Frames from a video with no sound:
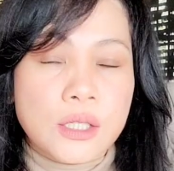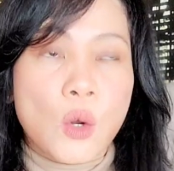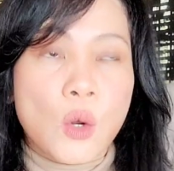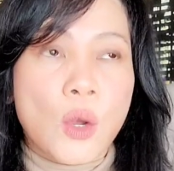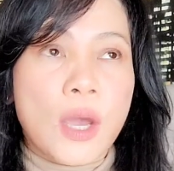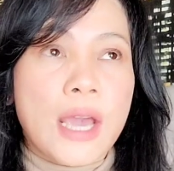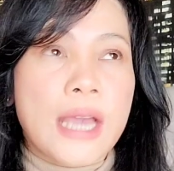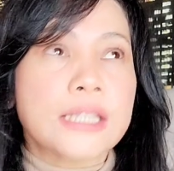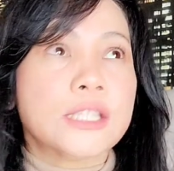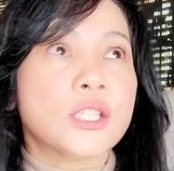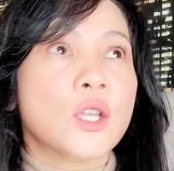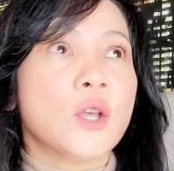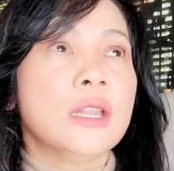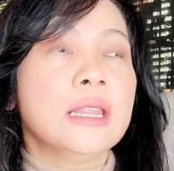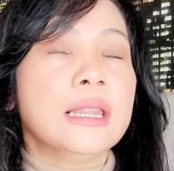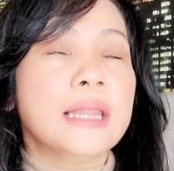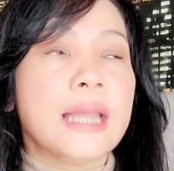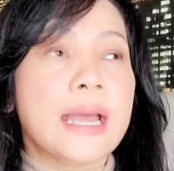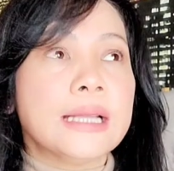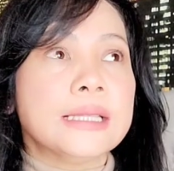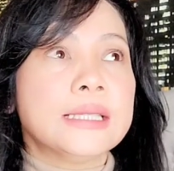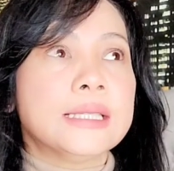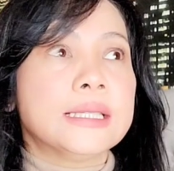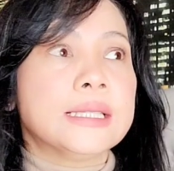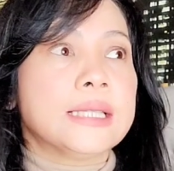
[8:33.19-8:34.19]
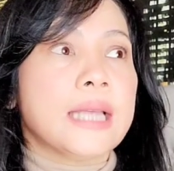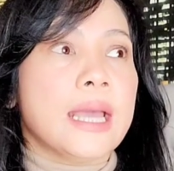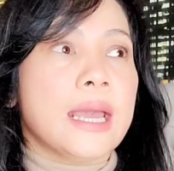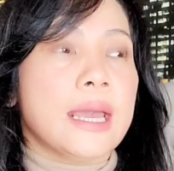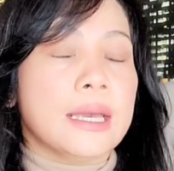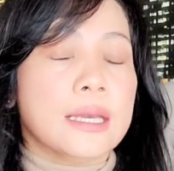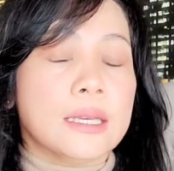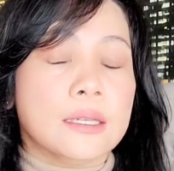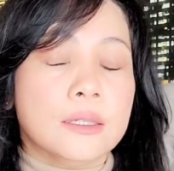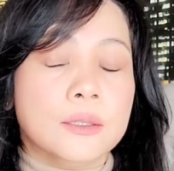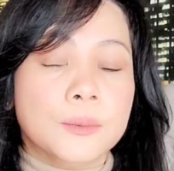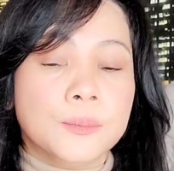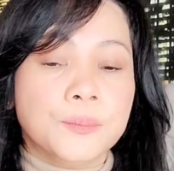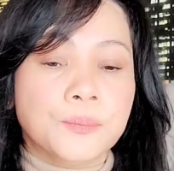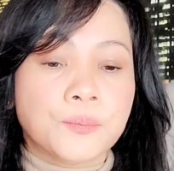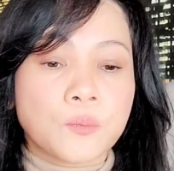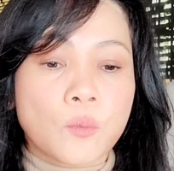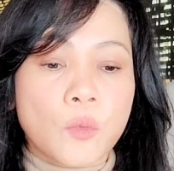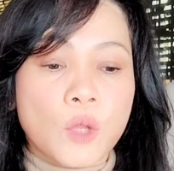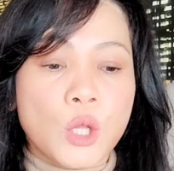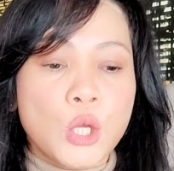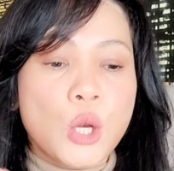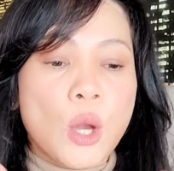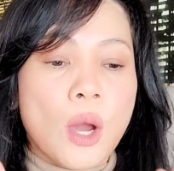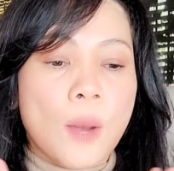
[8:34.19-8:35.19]
Okay, so let's say
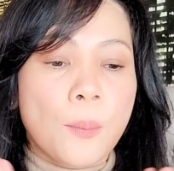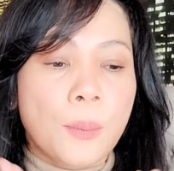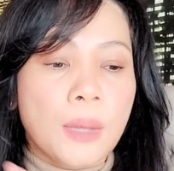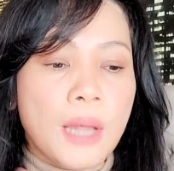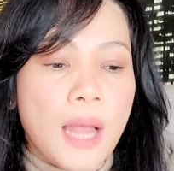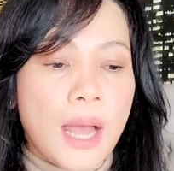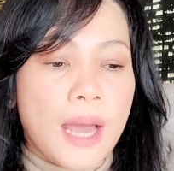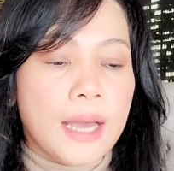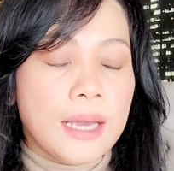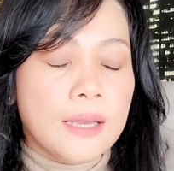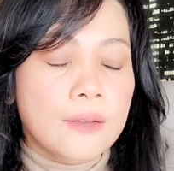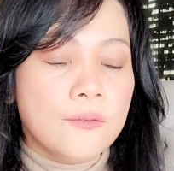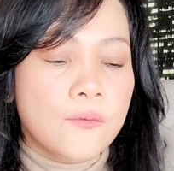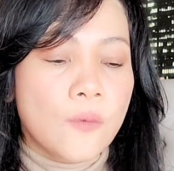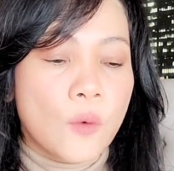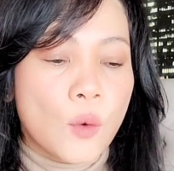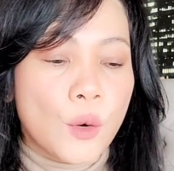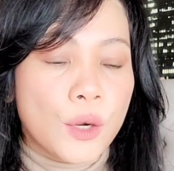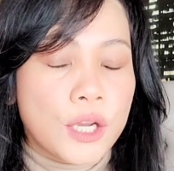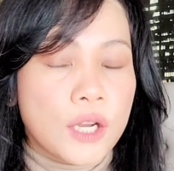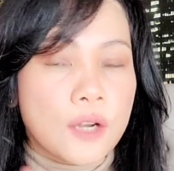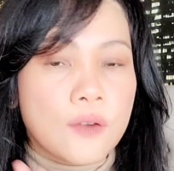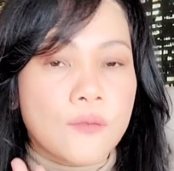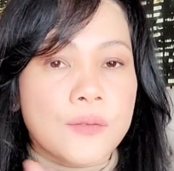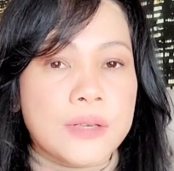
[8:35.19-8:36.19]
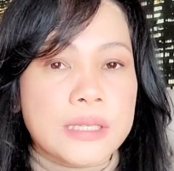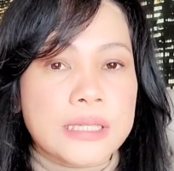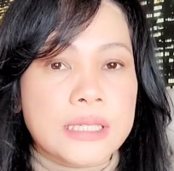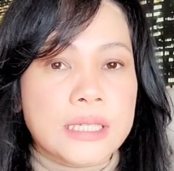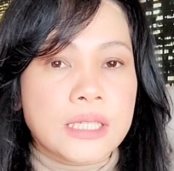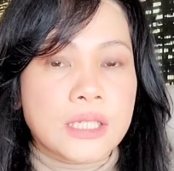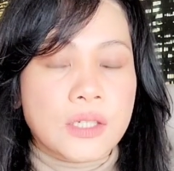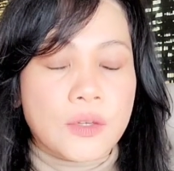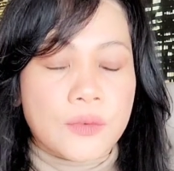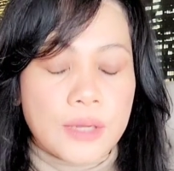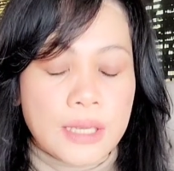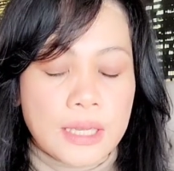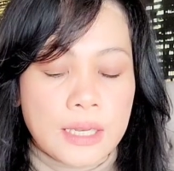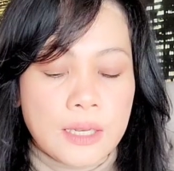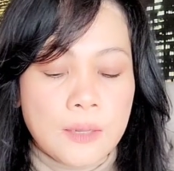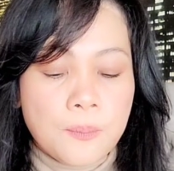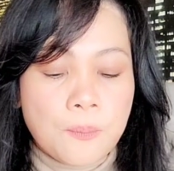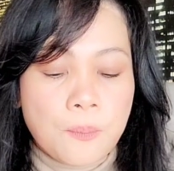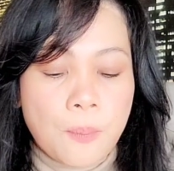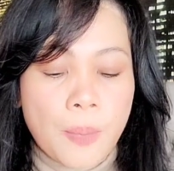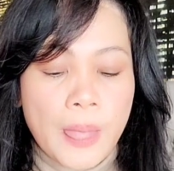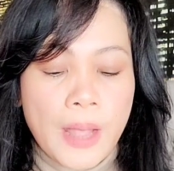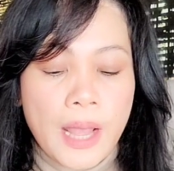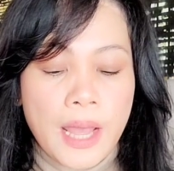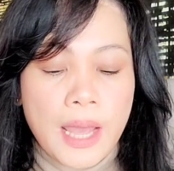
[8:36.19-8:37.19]
you applied for your Visa
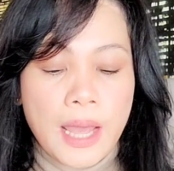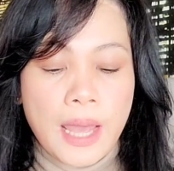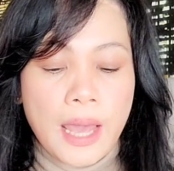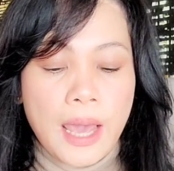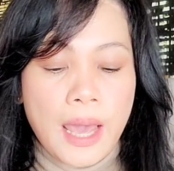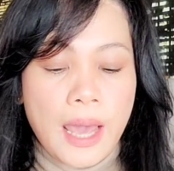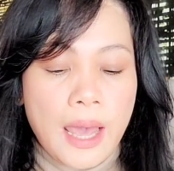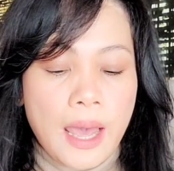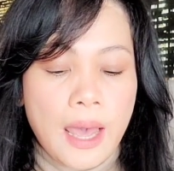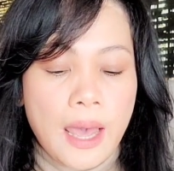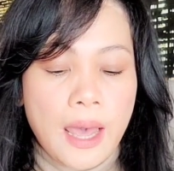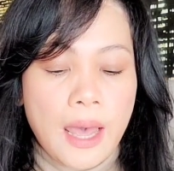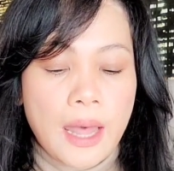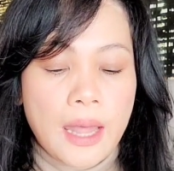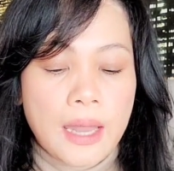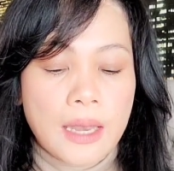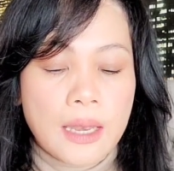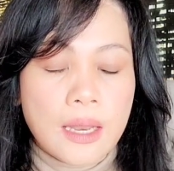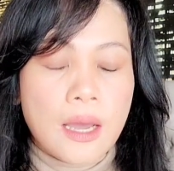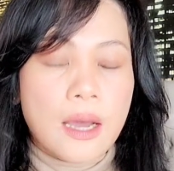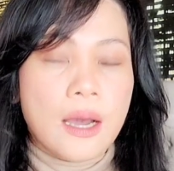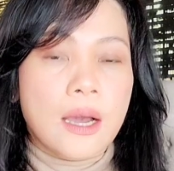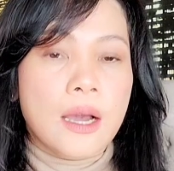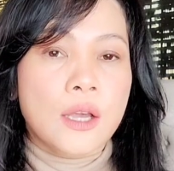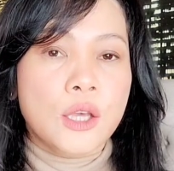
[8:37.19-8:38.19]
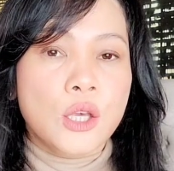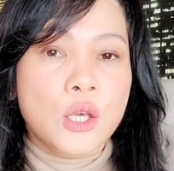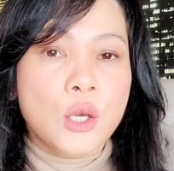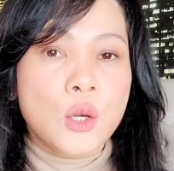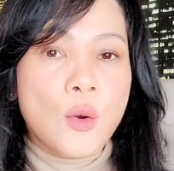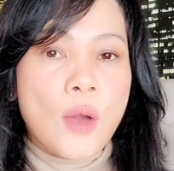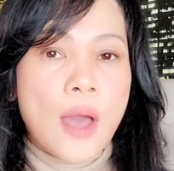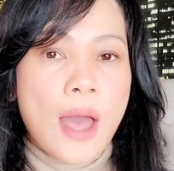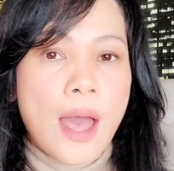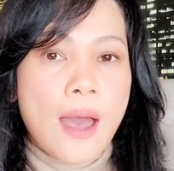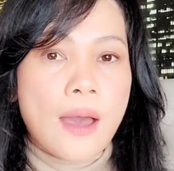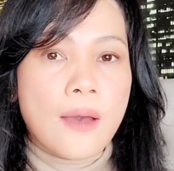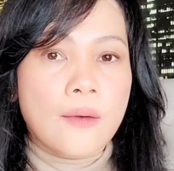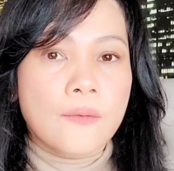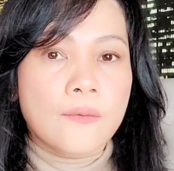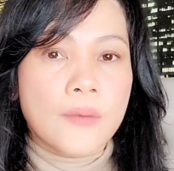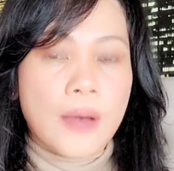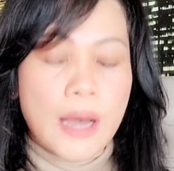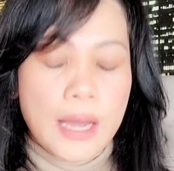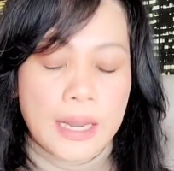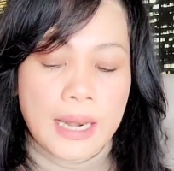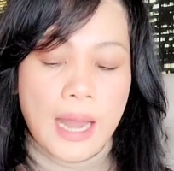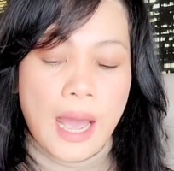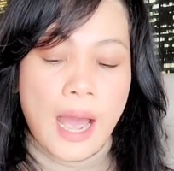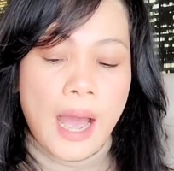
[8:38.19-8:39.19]
Screen and you have
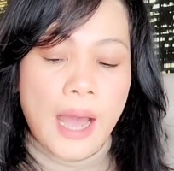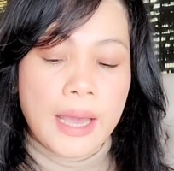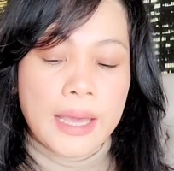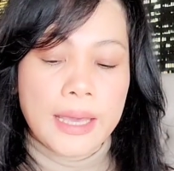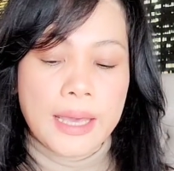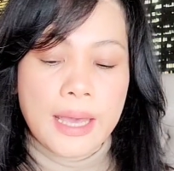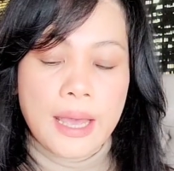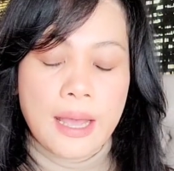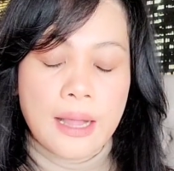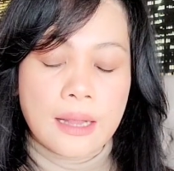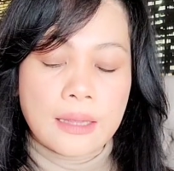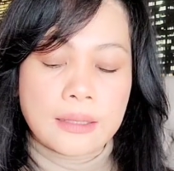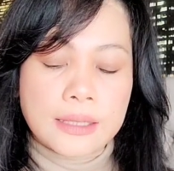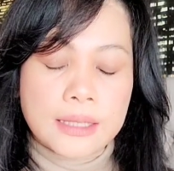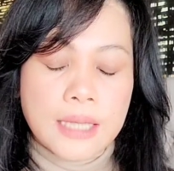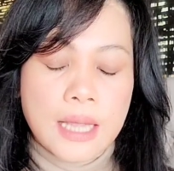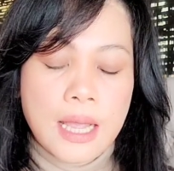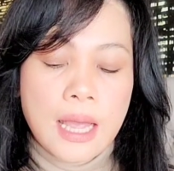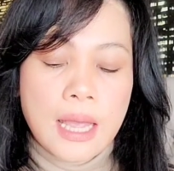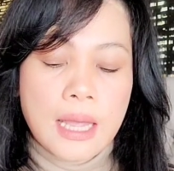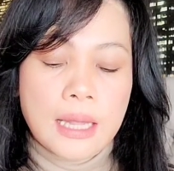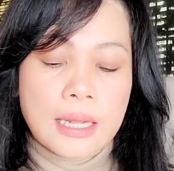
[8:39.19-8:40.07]
an IELTS.